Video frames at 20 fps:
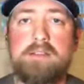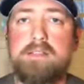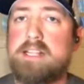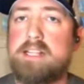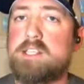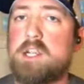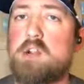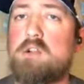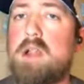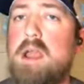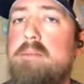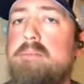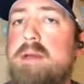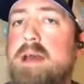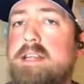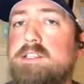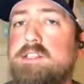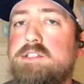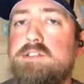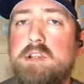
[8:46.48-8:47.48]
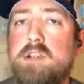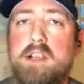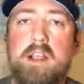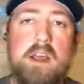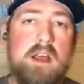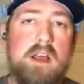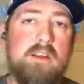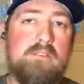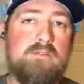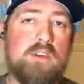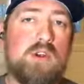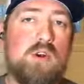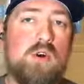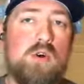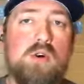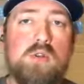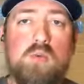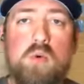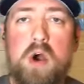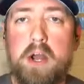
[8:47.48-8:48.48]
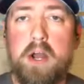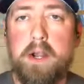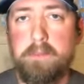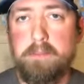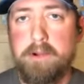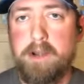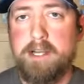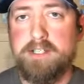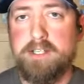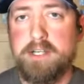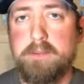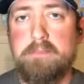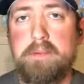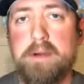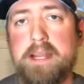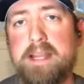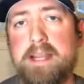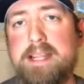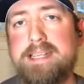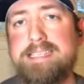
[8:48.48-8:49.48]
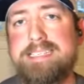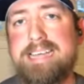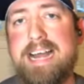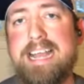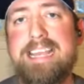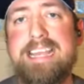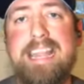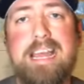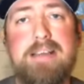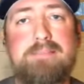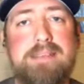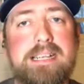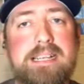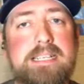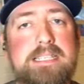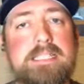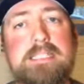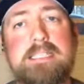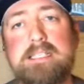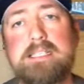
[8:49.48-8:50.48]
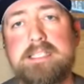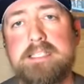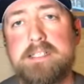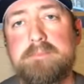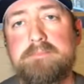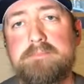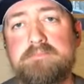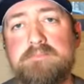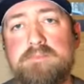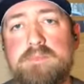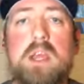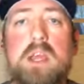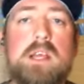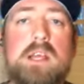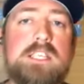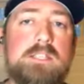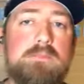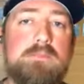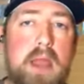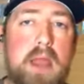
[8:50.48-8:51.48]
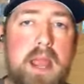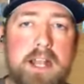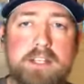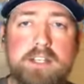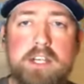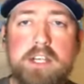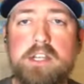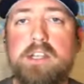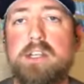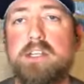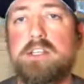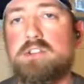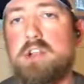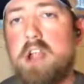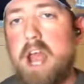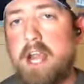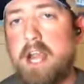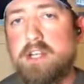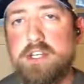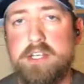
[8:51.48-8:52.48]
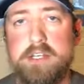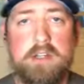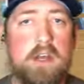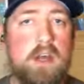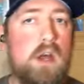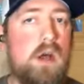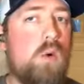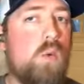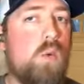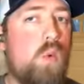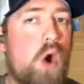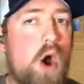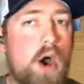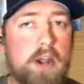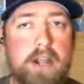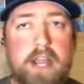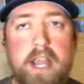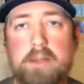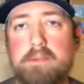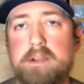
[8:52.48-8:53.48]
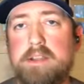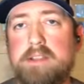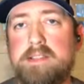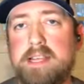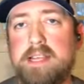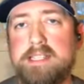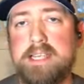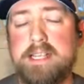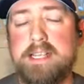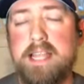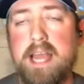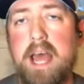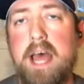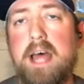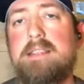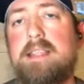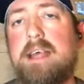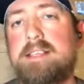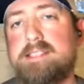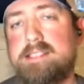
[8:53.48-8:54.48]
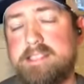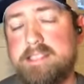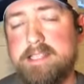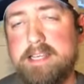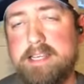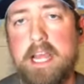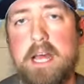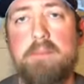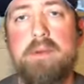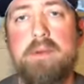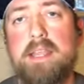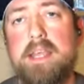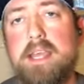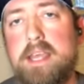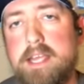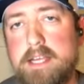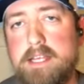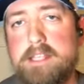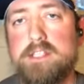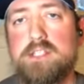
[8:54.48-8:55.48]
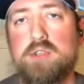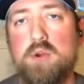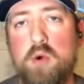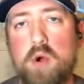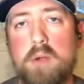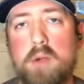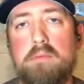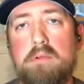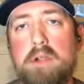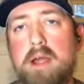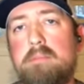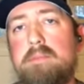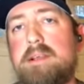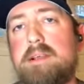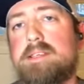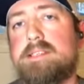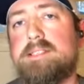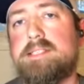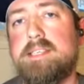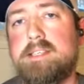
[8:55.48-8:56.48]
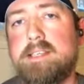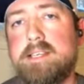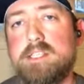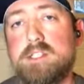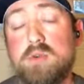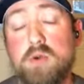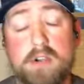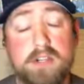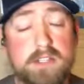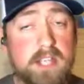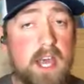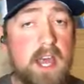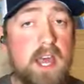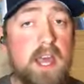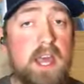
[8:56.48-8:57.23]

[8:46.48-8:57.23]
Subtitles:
That's a great magic trick for cold water pressure, but in a dynamic system, expansion, contraction, water hammer, things like that, that sealing element is your primary sealing source.